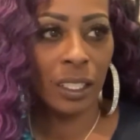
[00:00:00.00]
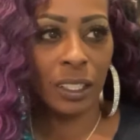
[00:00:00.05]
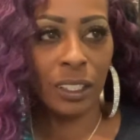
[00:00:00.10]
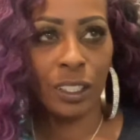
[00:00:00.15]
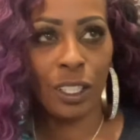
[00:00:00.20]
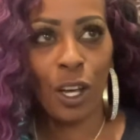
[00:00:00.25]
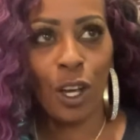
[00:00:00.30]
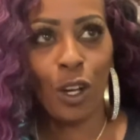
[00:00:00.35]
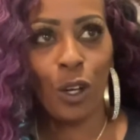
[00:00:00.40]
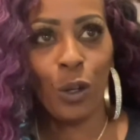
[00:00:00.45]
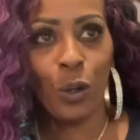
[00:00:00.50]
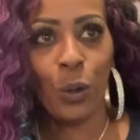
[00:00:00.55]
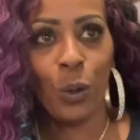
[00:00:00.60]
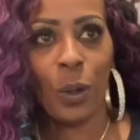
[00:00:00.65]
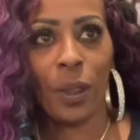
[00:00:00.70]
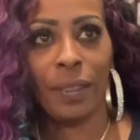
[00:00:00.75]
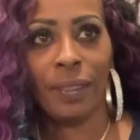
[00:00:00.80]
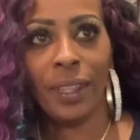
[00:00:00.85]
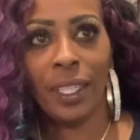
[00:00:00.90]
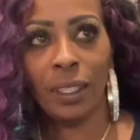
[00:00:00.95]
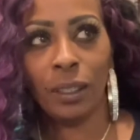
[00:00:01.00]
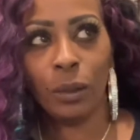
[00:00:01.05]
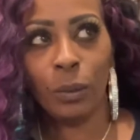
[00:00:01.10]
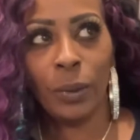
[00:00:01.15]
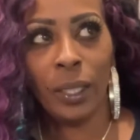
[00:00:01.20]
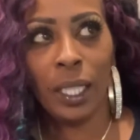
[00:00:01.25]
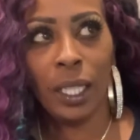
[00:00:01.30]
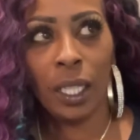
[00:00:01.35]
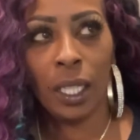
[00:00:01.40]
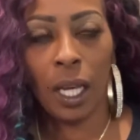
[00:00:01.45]
So this
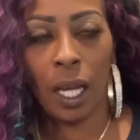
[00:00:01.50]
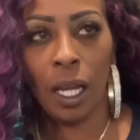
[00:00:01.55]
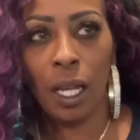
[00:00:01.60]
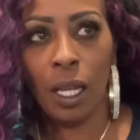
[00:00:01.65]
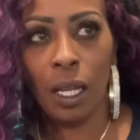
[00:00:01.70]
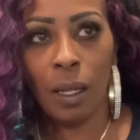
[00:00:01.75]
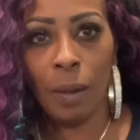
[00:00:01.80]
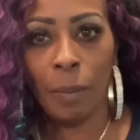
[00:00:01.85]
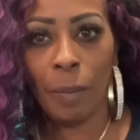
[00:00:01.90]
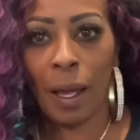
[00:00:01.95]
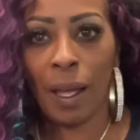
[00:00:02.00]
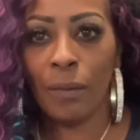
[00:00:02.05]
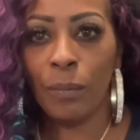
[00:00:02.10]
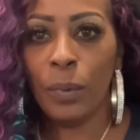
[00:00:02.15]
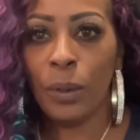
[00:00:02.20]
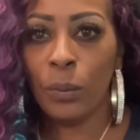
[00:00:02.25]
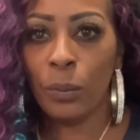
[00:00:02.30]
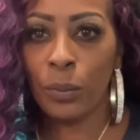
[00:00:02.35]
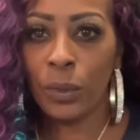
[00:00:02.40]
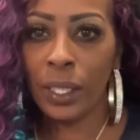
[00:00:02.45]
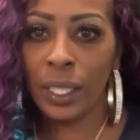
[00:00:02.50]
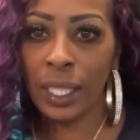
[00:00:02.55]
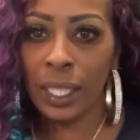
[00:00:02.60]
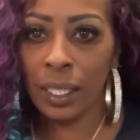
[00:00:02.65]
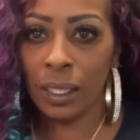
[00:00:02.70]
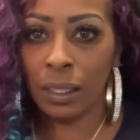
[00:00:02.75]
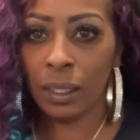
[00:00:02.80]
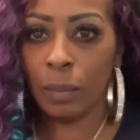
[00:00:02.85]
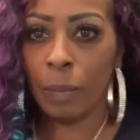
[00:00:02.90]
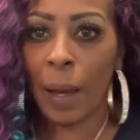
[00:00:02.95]
week um, I've been really
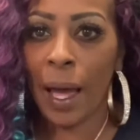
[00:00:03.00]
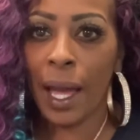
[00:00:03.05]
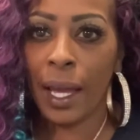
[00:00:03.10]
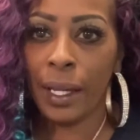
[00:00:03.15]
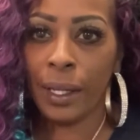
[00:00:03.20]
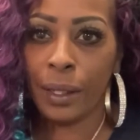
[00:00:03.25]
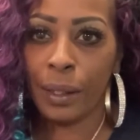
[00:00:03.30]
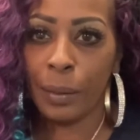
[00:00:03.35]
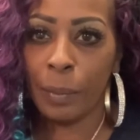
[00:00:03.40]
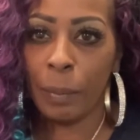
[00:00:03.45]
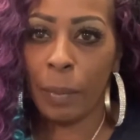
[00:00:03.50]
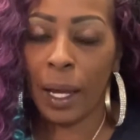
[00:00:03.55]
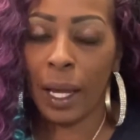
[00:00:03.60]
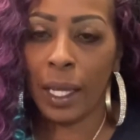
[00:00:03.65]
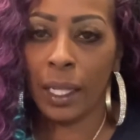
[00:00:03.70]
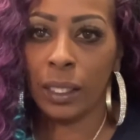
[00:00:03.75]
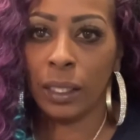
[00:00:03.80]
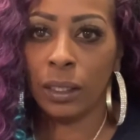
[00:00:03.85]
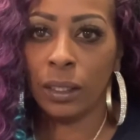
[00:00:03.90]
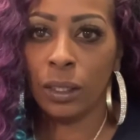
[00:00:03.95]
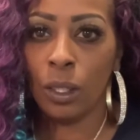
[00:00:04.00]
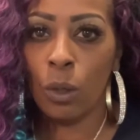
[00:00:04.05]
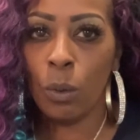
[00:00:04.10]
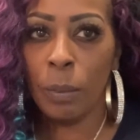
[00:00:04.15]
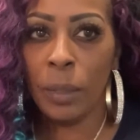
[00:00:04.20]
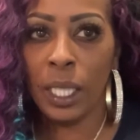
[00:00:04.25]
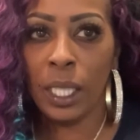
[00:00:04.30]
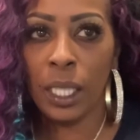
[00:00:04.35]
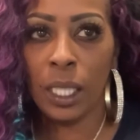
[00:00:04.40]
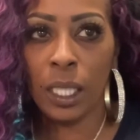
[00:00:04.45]
inspired by so
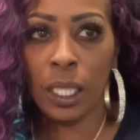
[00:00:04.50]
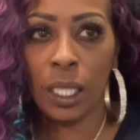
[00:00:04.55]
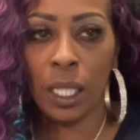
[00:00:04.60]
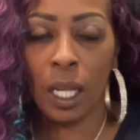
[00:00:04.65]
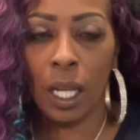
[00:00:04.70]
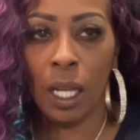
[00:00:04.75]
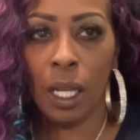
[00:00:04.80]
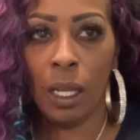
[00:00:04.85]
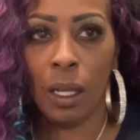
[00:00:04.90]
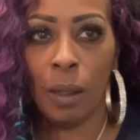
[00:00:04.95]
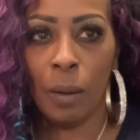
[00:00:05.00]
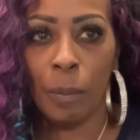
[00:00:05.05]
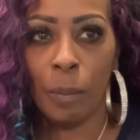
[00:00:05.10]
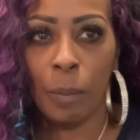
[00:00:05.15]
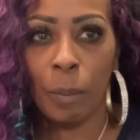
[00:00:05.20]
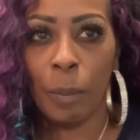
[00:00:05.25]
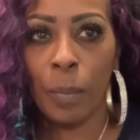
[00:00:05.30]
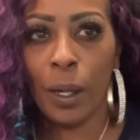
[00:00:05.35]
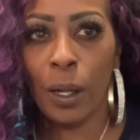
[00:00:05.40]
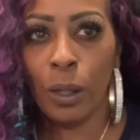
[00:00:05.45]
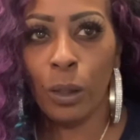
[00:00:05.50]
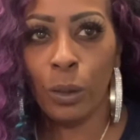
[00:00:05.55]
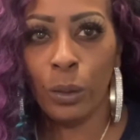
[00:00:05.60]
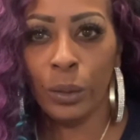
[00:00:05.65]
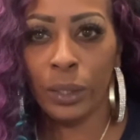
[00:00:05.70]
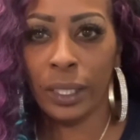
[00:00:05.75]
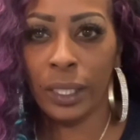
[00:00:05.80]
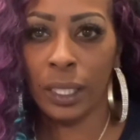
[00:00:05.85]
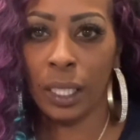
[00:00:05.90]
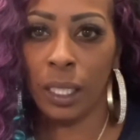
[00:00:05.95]
many um,
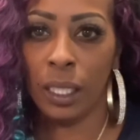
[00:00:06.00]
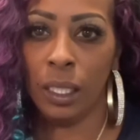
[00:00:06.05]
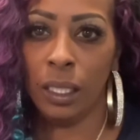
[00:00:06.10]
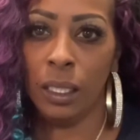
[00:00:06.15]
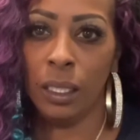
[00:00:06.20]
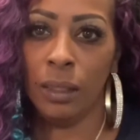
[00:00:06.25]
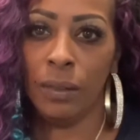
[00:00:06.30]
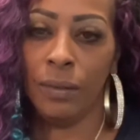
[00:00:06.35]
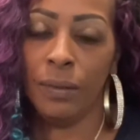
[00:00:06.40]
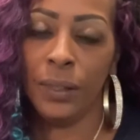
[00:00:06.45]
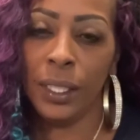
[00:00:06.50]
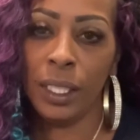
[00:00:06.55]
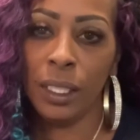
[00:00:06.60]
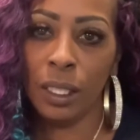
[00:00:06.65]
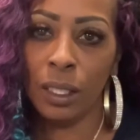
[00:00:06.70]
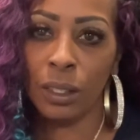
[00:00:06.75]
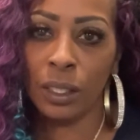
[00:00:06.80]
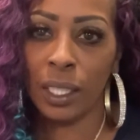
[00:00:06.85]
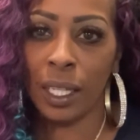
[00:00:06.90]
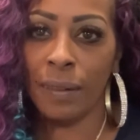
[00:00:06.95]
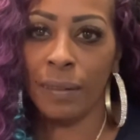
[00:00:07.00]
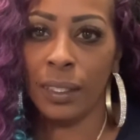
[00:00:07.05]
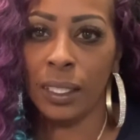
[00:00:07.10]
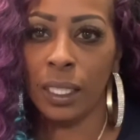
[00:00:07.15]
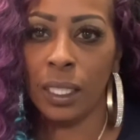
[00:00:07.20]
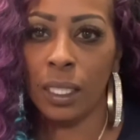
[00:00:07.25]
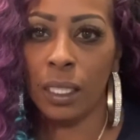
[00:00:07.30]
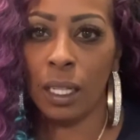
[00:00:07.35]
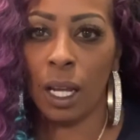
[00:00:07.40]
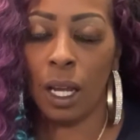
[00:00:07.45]
posts and videos I've
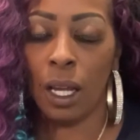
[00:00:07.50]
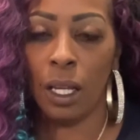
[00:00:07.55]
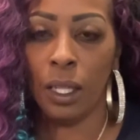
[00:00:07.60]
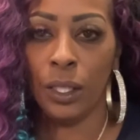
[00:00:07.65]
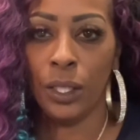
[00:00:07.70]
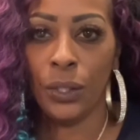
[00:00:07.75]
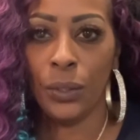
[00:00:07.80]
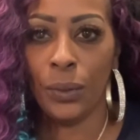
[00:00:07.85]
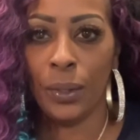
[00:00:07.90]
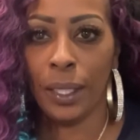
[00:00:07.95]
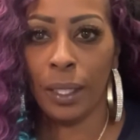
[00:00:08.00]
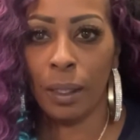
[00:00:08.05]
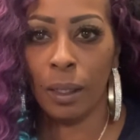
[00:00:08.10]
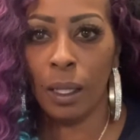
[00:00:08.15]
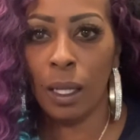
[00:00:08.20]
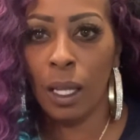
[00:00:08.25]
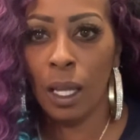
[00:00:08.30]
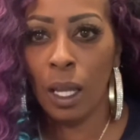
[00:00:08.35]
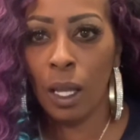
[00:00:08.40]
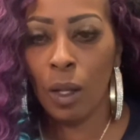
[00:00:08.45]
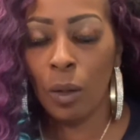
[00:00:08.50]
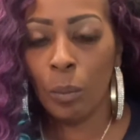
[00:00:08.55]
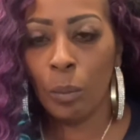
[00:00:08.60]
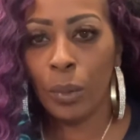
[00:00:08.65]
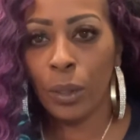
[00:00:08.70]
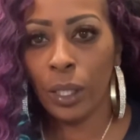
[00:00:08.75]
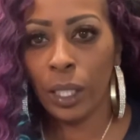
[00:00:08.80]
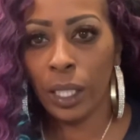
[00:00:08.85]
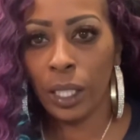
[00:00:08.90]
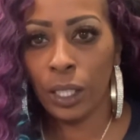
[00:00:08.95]
seen on doing
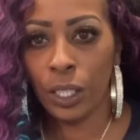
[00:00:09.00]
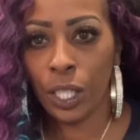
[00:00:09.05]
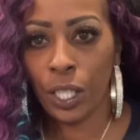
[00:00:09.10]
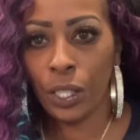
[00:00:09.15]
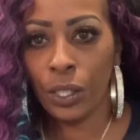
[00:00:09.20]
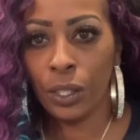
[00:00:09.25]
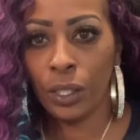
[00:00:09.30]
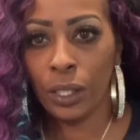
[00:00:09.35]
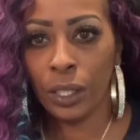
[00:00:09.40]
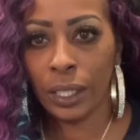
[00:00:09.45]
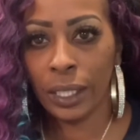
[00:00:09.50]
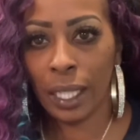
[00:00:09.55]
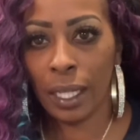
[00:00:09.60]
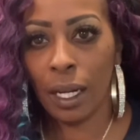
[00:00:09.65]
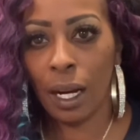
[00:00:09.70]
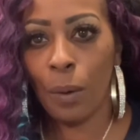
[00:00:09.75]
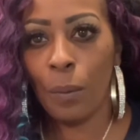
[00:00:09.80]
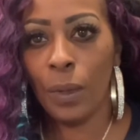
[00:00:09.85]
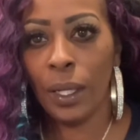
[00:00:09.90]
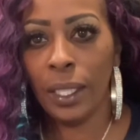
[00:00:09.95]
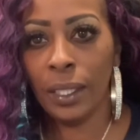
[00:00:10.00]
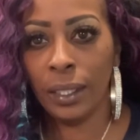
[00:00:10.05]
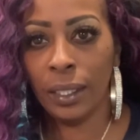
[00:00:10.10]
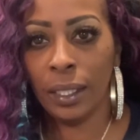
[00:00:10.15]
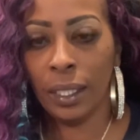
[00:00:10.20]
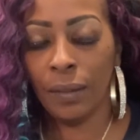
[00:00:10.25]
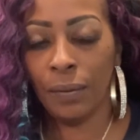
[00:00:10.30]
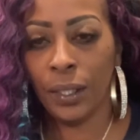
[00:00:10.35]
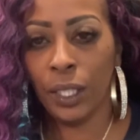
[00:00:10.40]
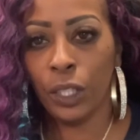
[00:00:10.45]
bullet journals, and I wanted to
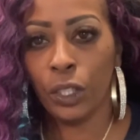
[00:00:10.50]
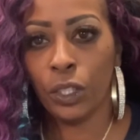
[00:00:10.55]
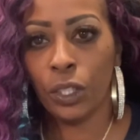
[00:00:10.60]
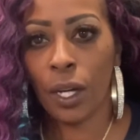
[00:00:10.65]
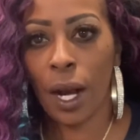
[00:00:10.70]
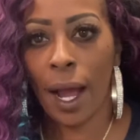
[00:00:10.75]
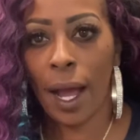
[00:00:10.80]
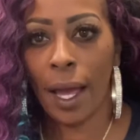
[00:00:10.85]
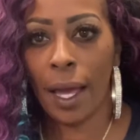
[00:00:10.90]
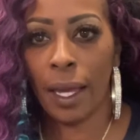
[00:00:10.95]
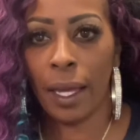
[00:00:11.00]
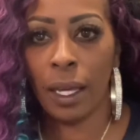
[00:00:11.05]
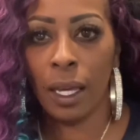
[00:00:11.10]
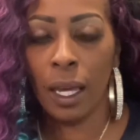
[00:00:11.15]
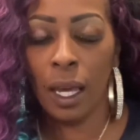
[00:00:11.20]
give it a try.